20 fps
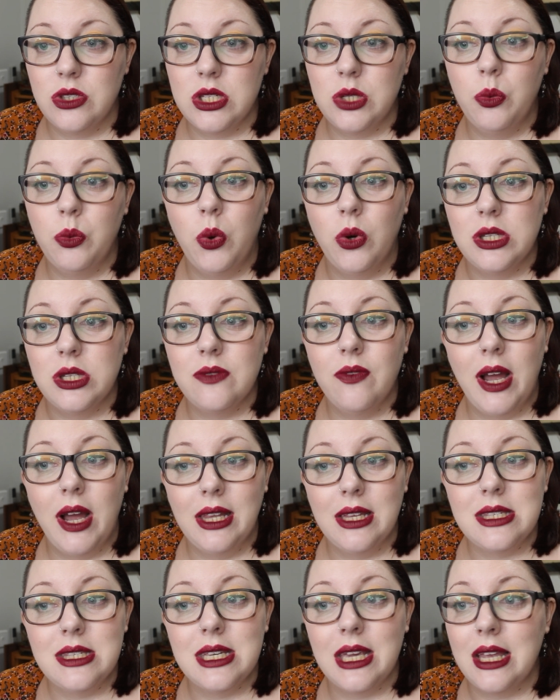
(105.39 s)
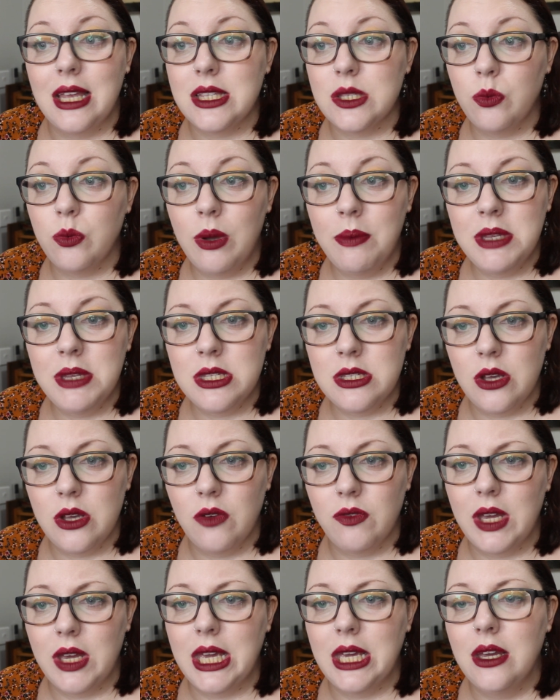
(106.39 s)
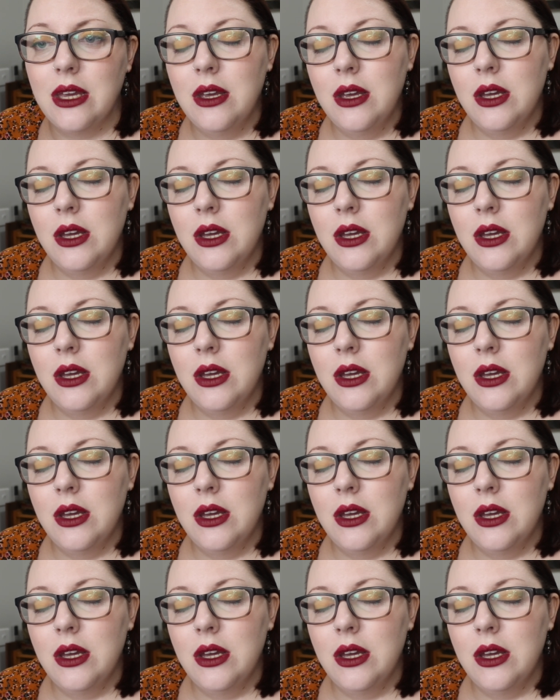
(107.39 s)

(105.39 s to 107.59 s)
Towards Violence Against Women Survey